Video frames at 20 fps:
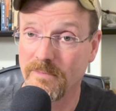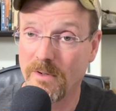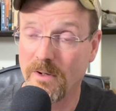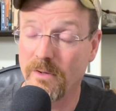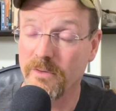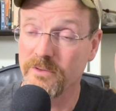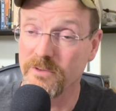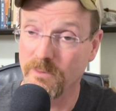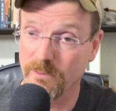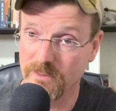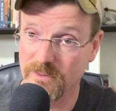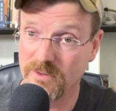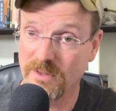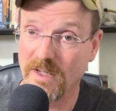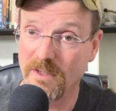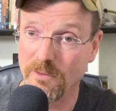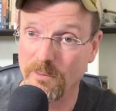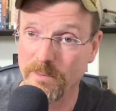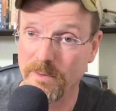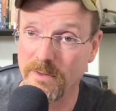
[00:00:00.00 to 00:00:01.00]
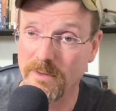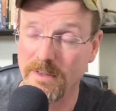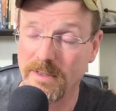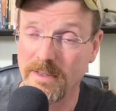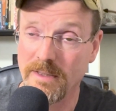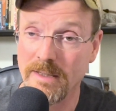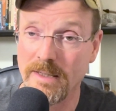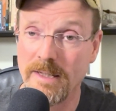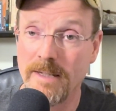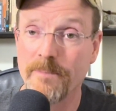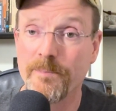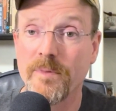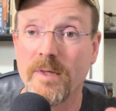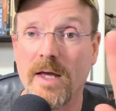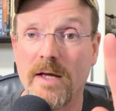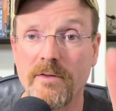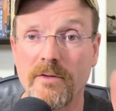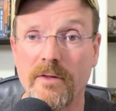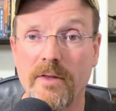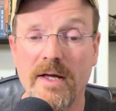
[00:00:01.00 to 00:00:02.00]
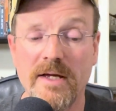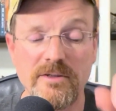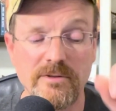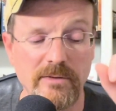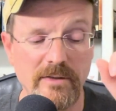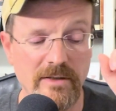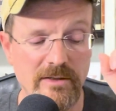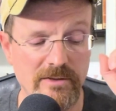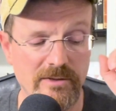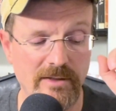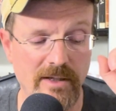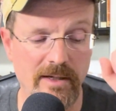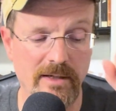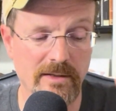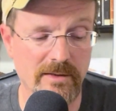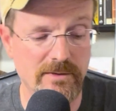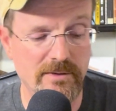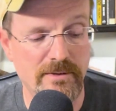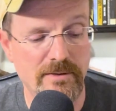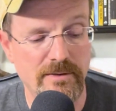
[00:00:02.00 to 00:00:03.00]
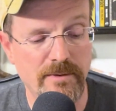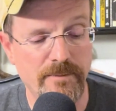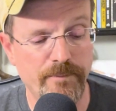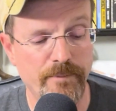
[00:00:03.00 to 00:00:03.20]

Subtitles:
also in scalability. And then lastly, aesthetics.